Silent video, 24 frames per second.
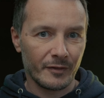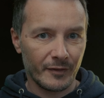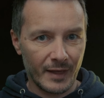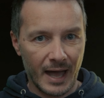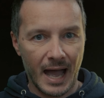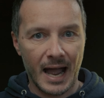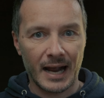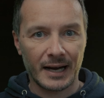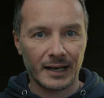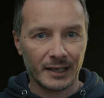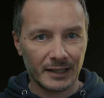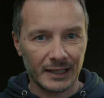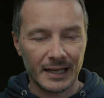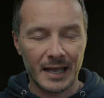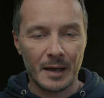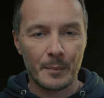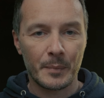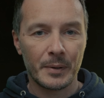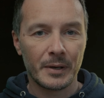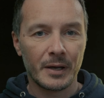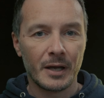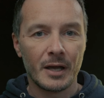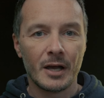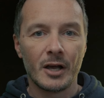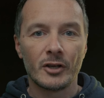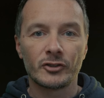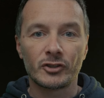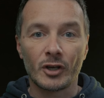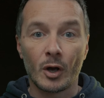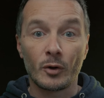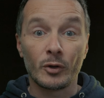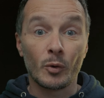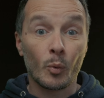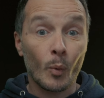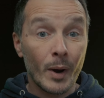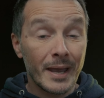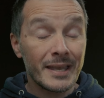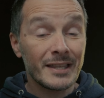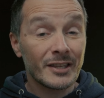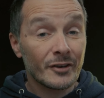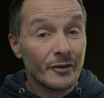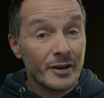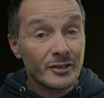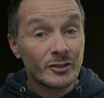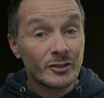that clip. So there